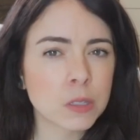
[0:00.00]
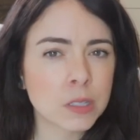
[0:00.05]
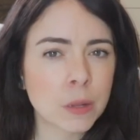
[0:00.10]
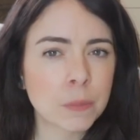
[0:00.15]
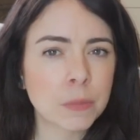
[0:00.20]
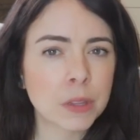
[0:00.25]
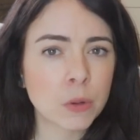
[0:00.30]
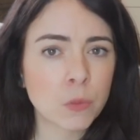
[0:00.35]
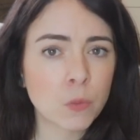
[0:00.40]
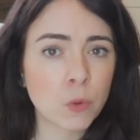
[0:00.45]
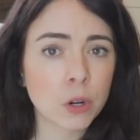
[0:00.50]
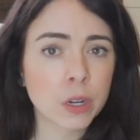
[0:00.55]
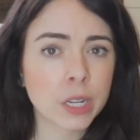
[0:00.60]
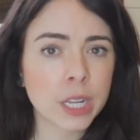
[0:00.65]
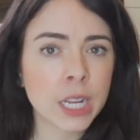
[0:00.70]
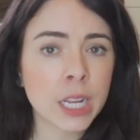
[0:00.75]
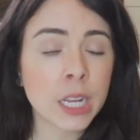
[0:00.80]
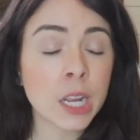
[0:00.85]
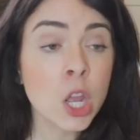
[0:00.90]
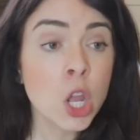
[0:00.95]
with something
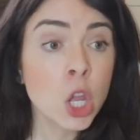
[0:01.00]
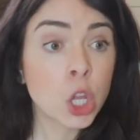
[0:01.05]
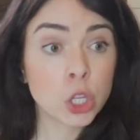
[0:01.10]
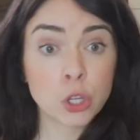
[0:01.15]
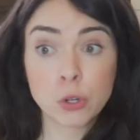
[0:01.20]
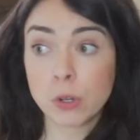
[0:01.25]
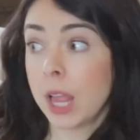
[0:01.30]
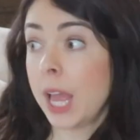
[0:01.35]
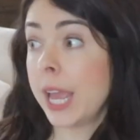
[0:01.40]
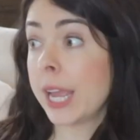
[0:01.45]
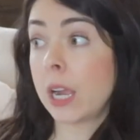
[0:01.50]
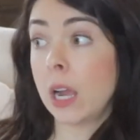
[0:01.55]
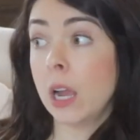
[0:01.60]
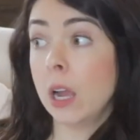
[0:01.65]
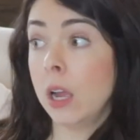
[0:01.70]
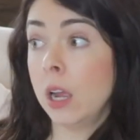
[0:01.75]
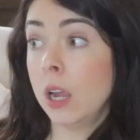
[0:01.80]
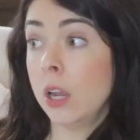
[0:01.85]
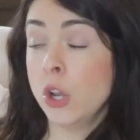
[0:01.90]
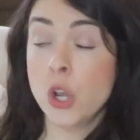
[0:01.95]
working, you're like,
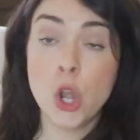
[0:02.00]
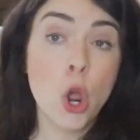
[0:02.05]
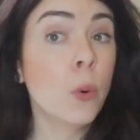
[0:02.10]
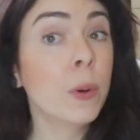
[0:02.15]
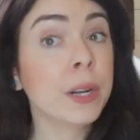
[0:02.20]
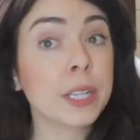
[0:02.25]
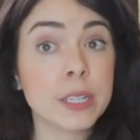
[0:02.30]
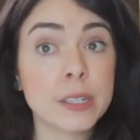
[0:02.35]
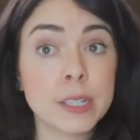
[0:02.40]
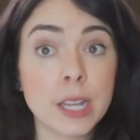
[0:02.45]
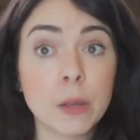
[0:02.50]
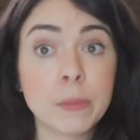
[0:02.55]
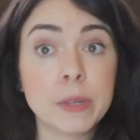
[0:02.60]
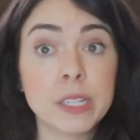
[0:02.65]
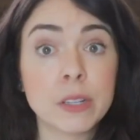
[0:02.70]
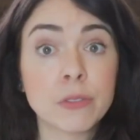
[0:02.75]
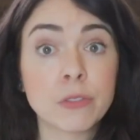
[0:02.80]
no one can tell me